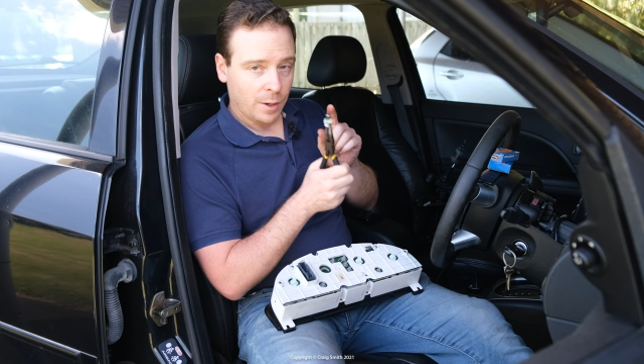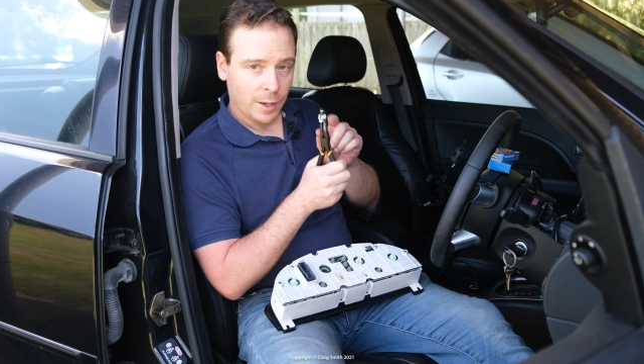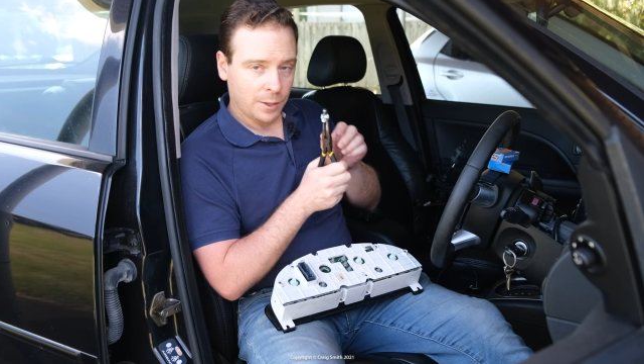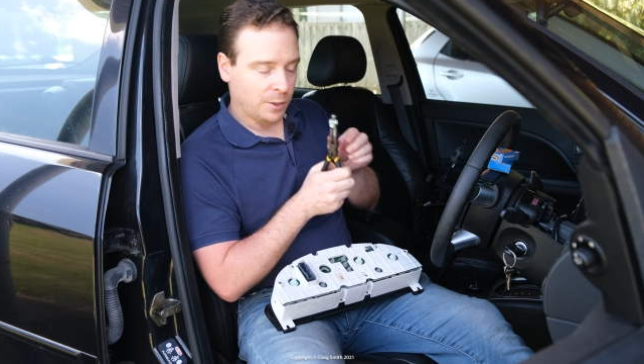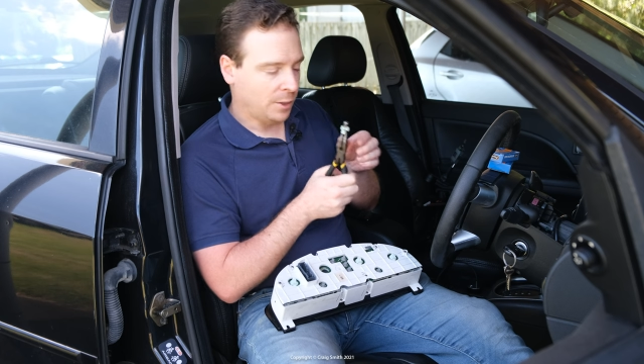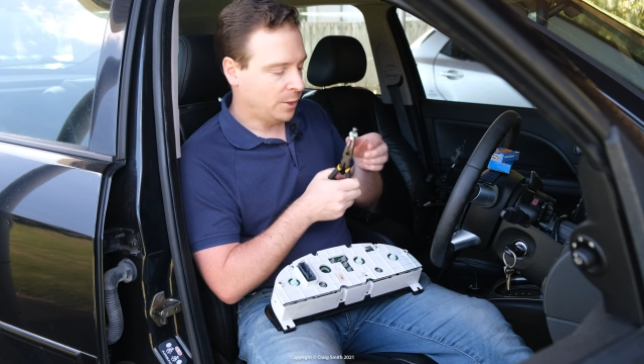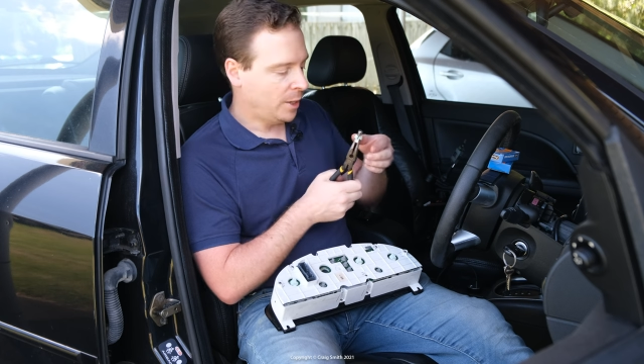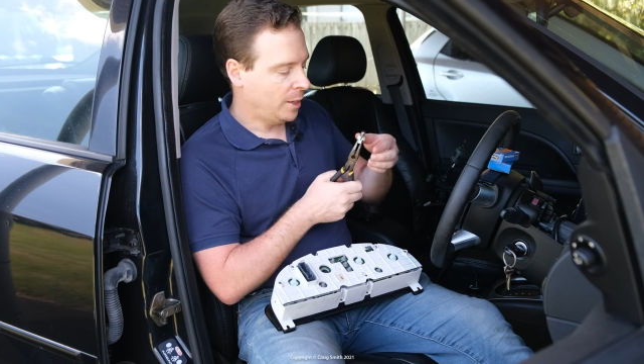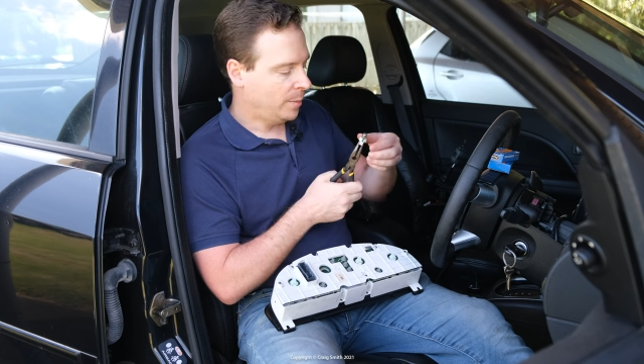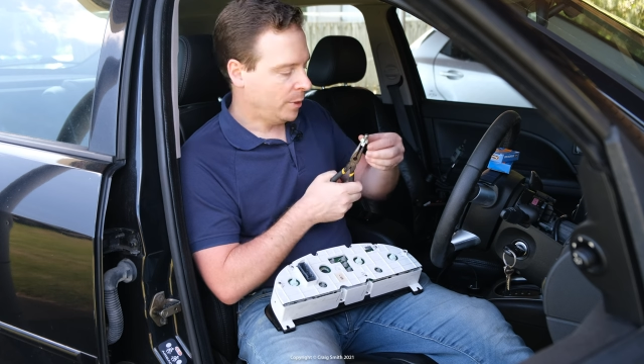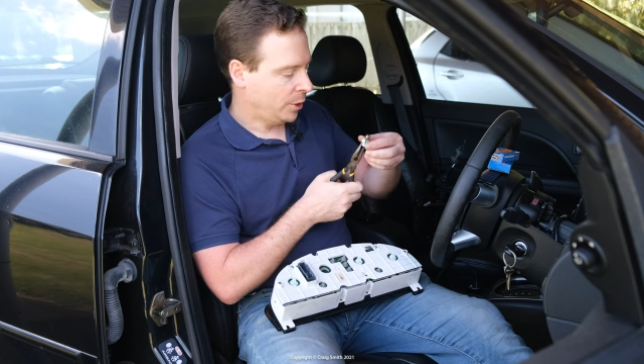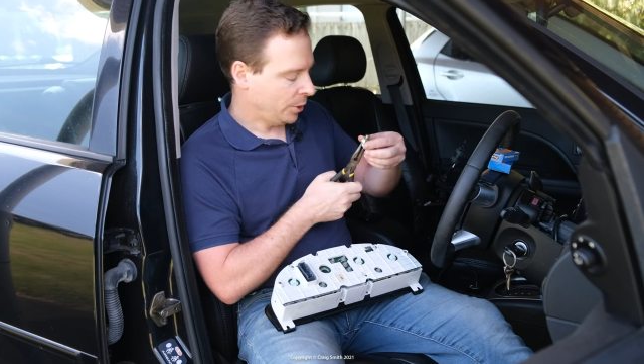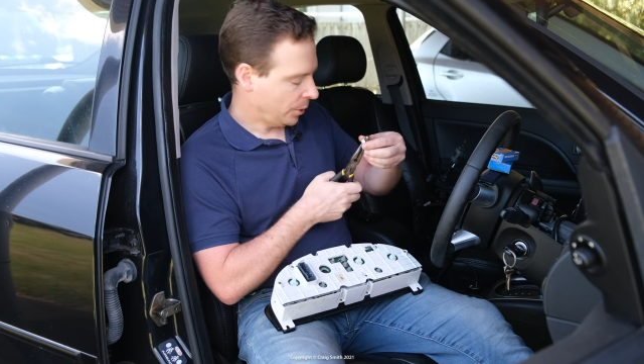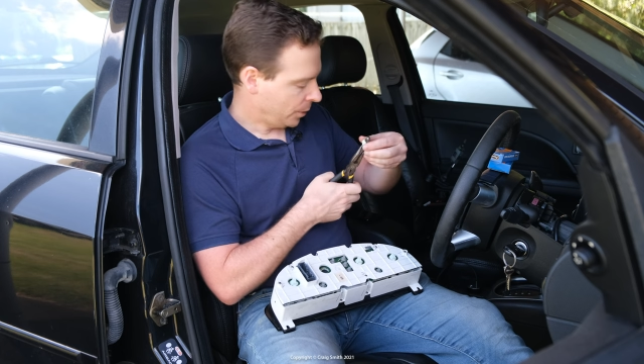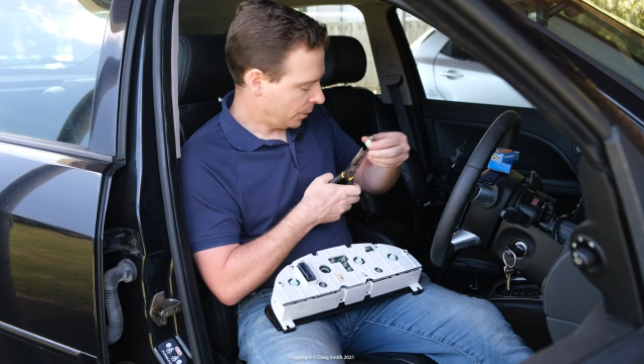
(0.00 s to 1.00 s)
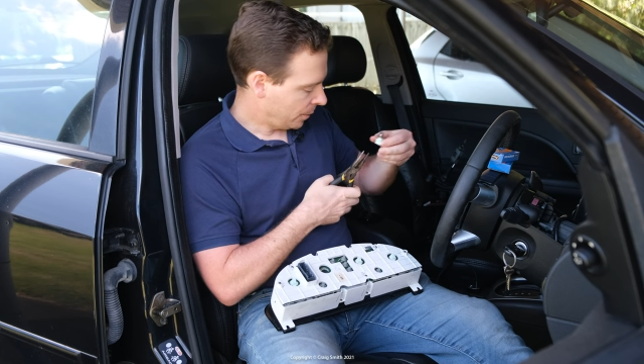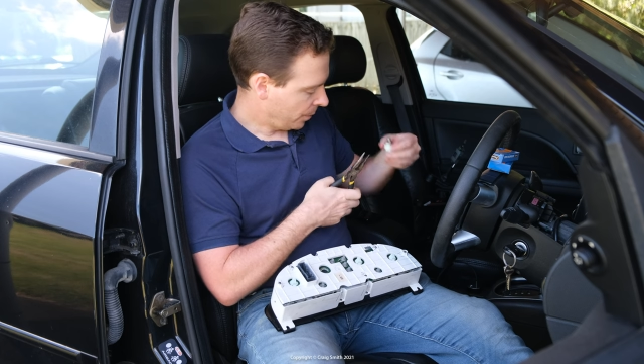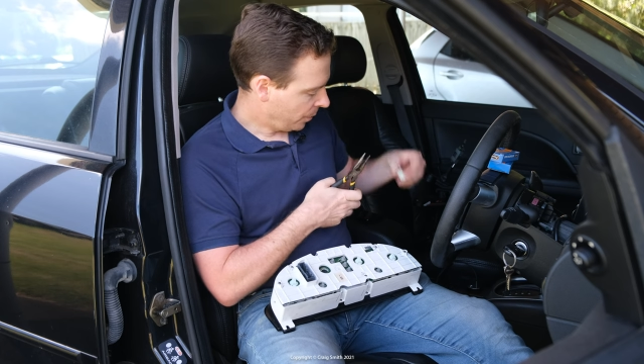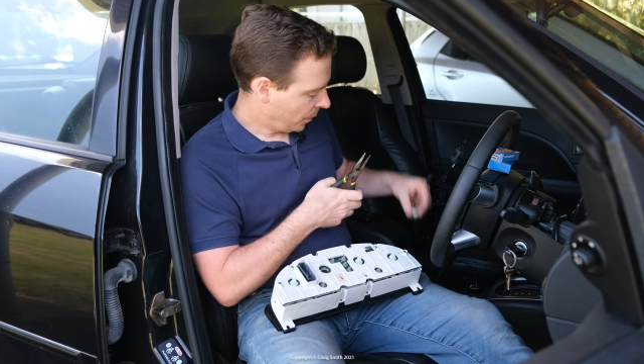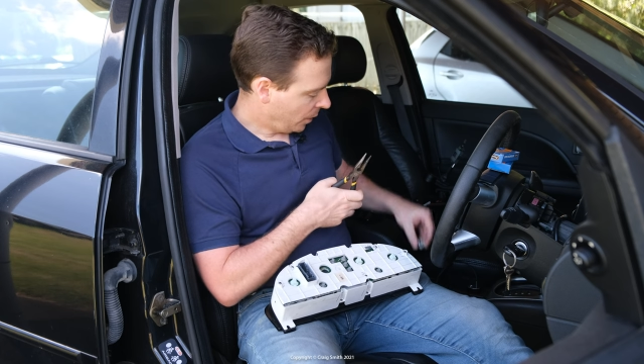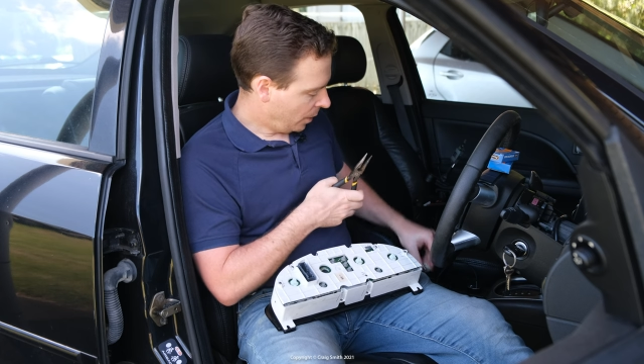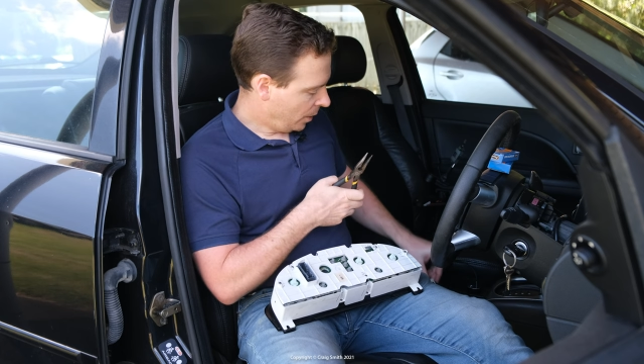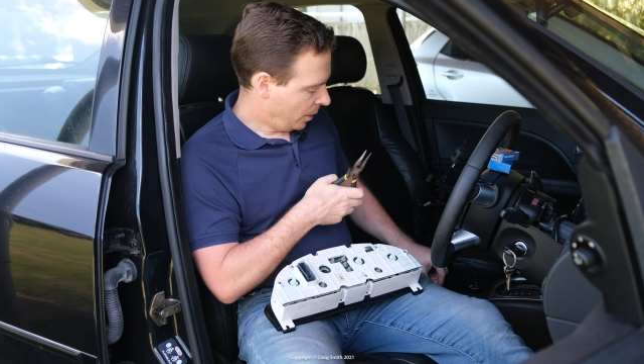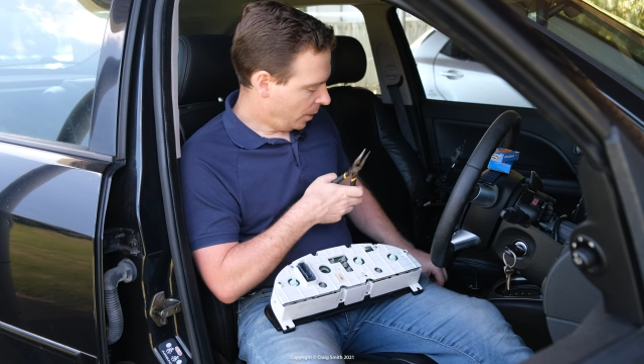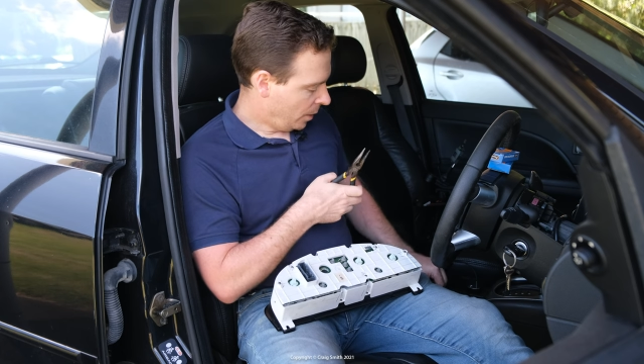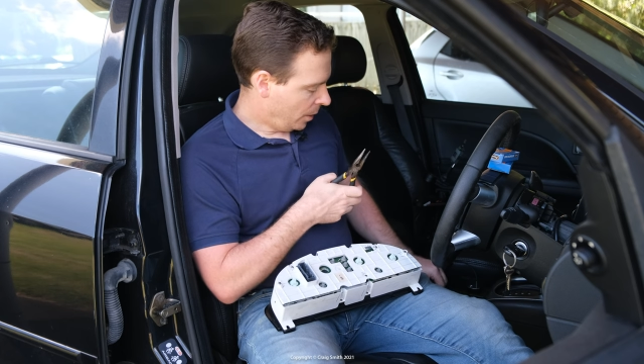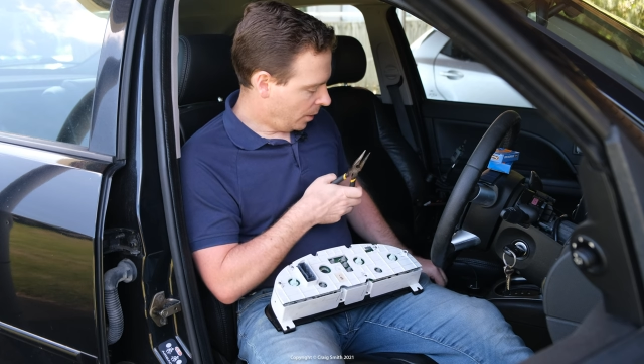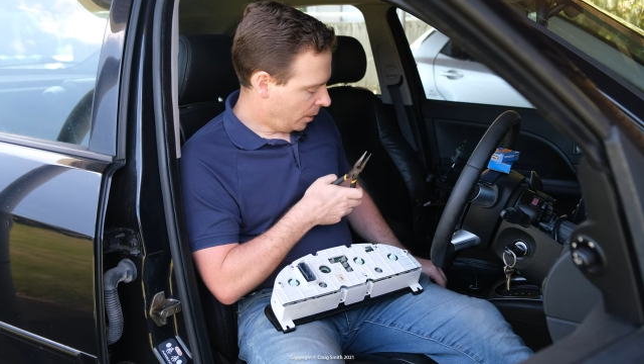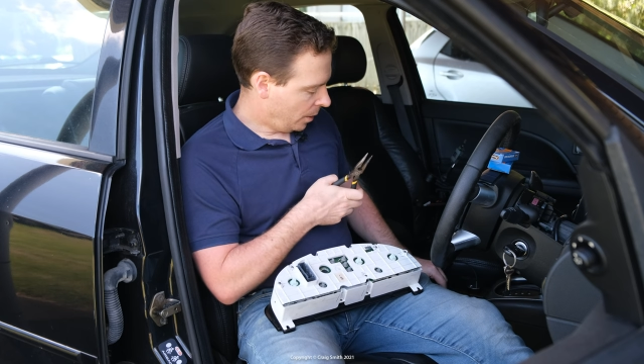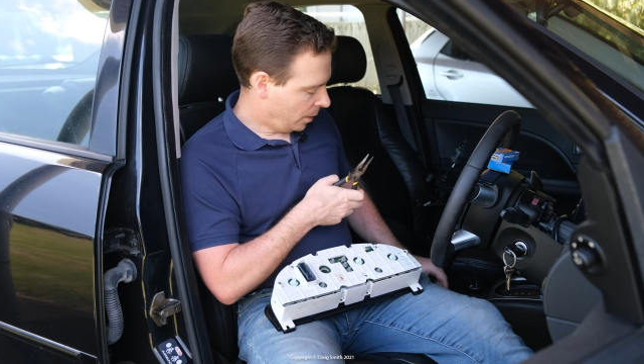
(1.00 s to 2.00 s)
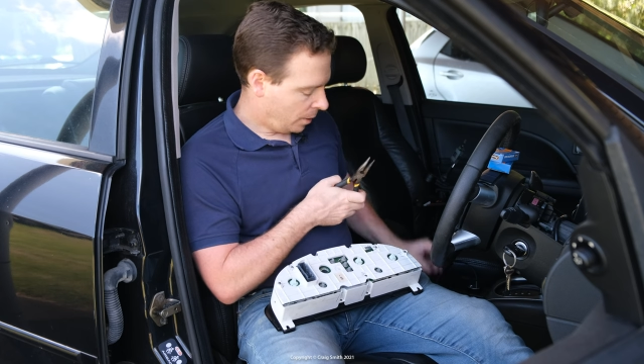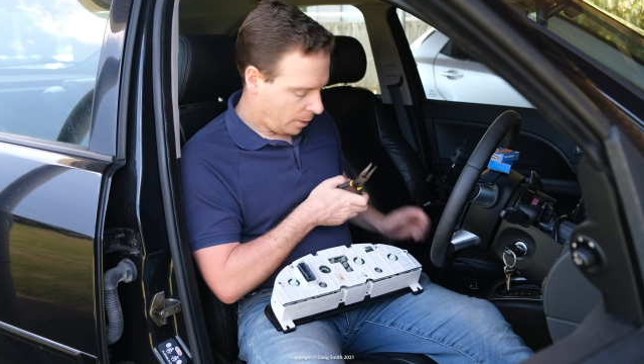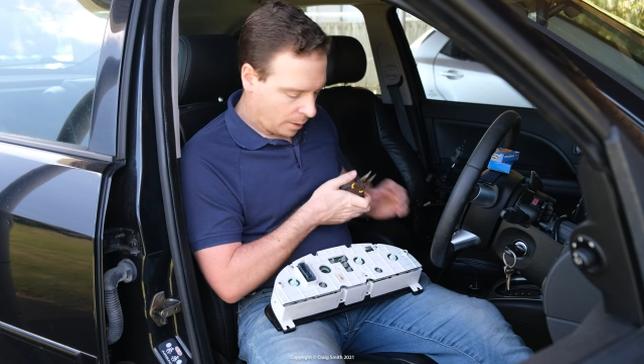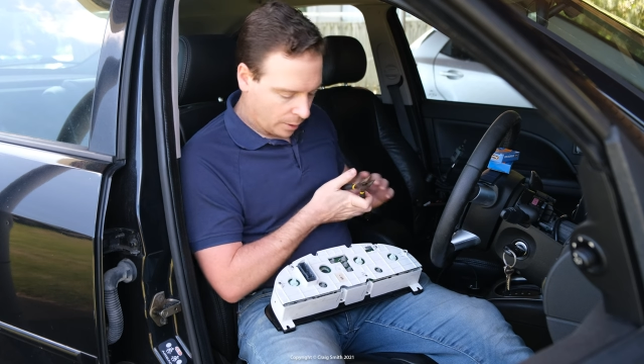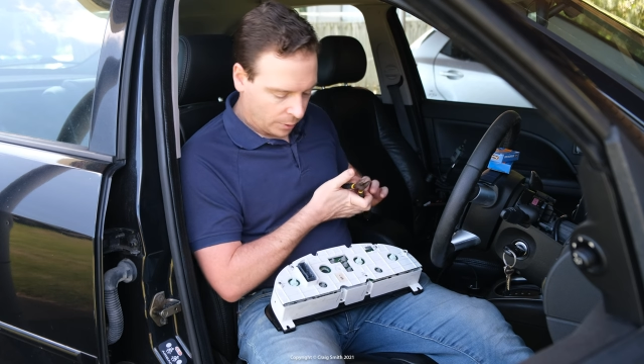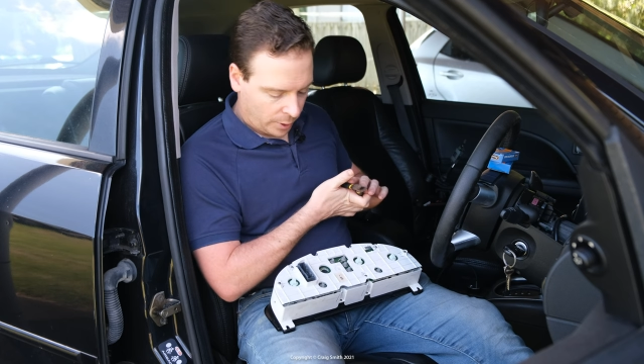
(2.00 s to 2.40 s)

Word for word: It's the same issue. I'll